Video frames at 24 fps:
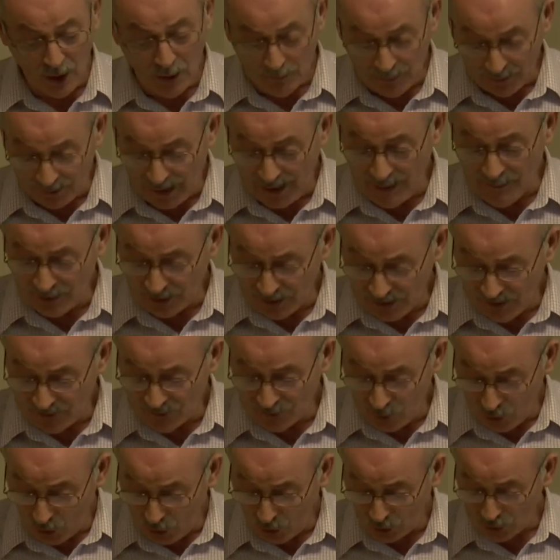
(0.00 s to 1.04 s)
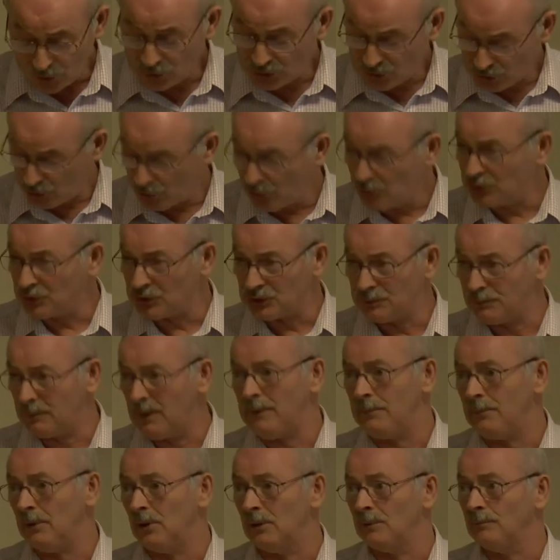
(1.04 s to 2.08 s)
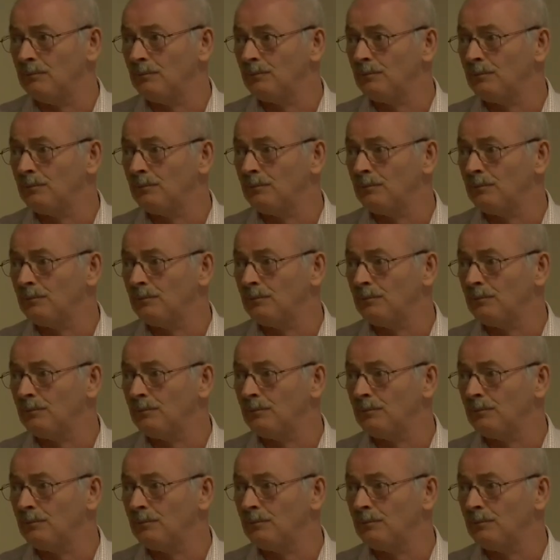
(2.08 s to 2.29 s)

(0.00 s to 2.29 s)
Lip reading: But I believe God chooses people,